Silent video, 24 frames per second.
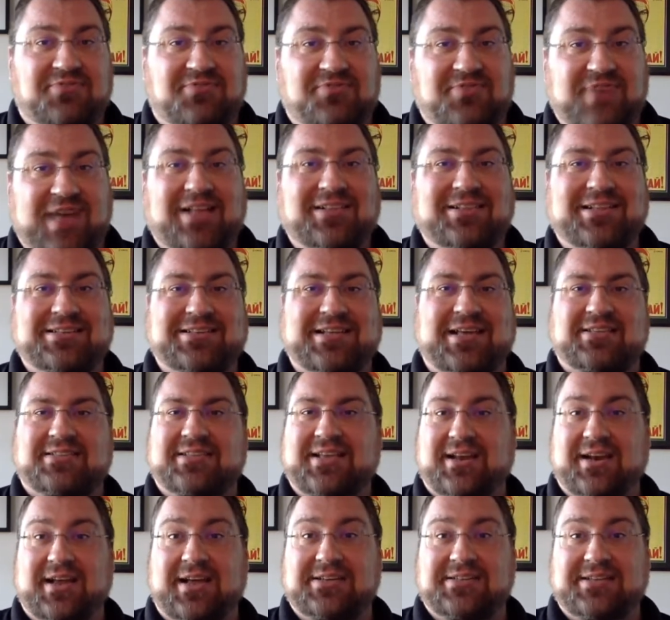validate
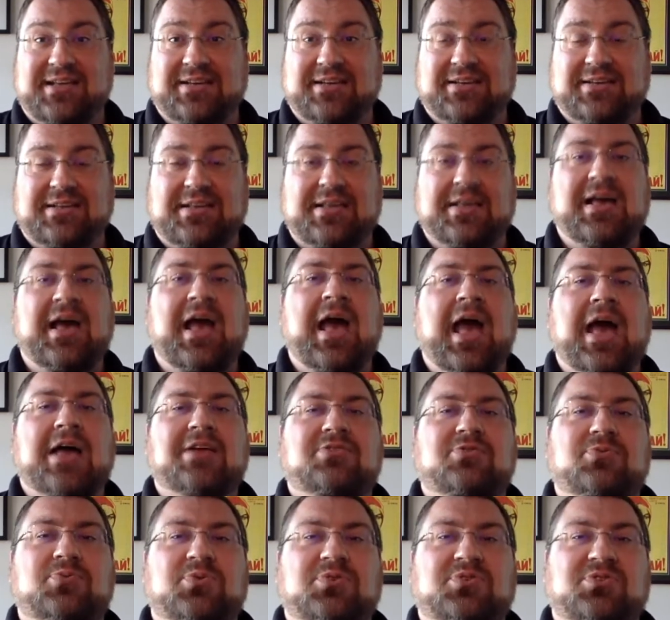that identity,
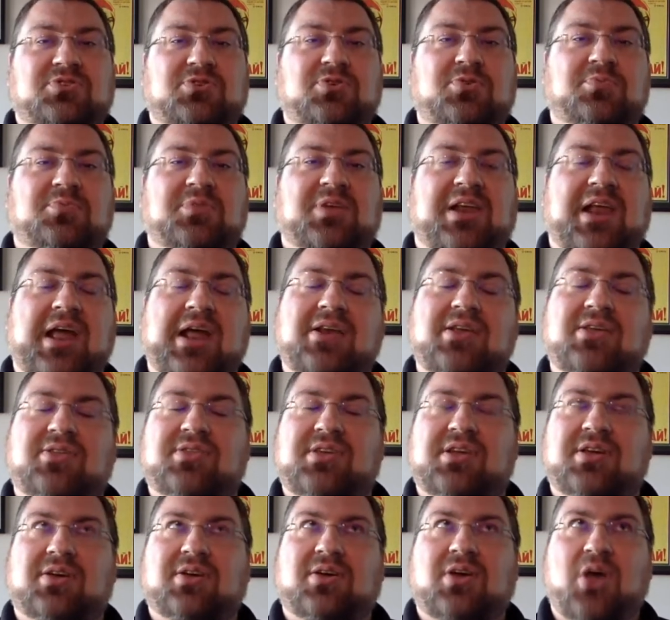and to assume that
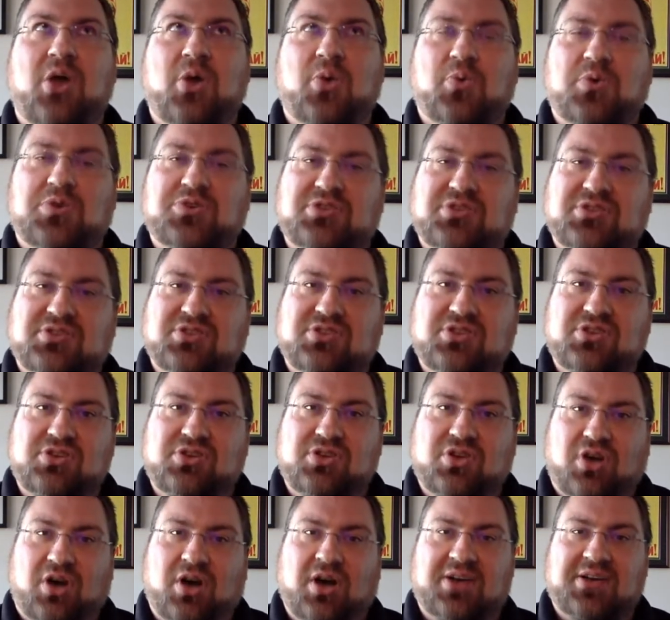anything which is
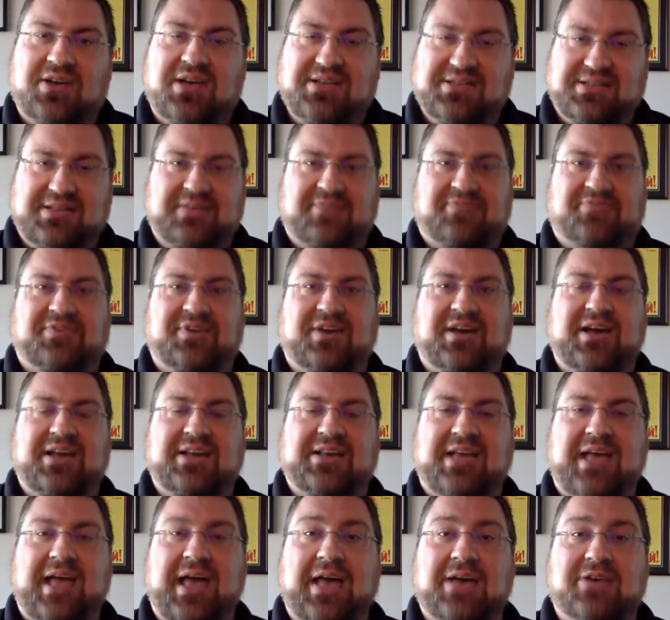not
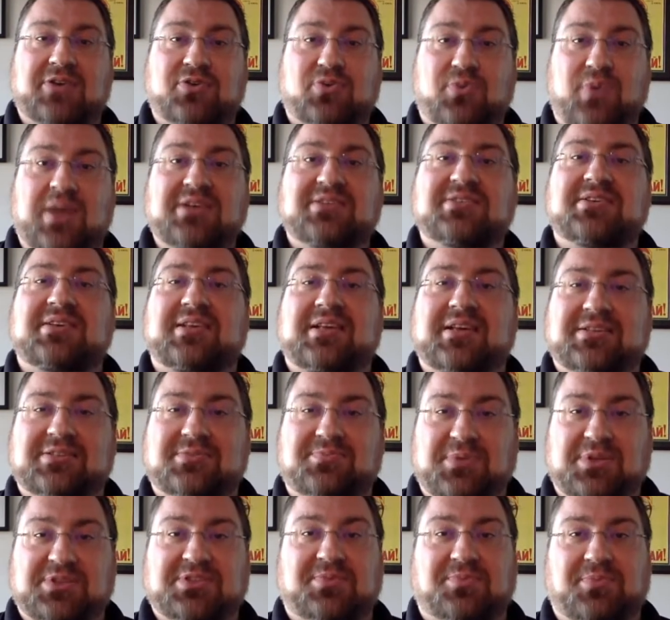identified and granted
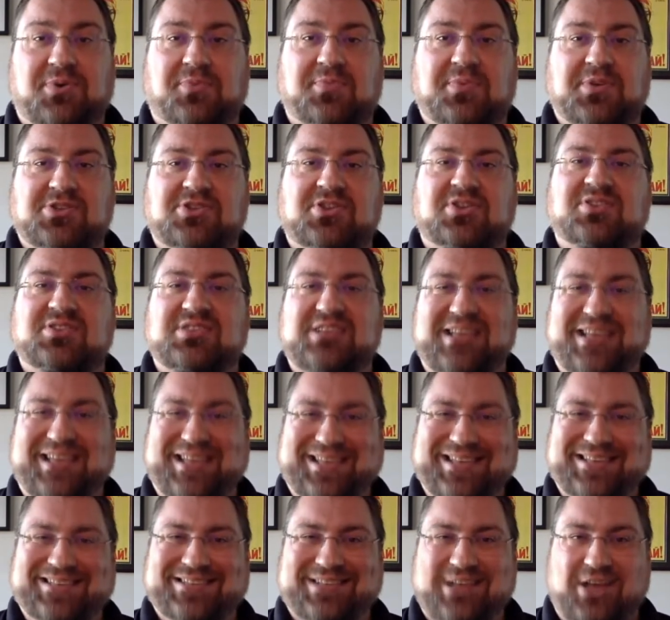explicit permissions
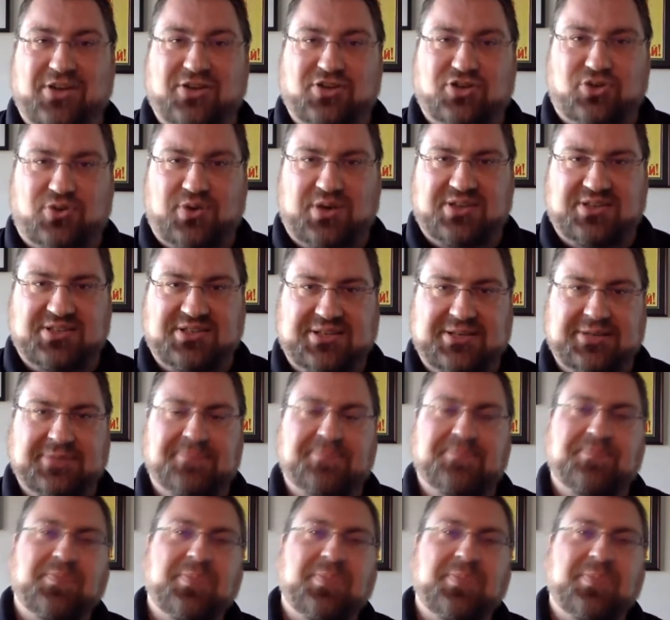is untrusted.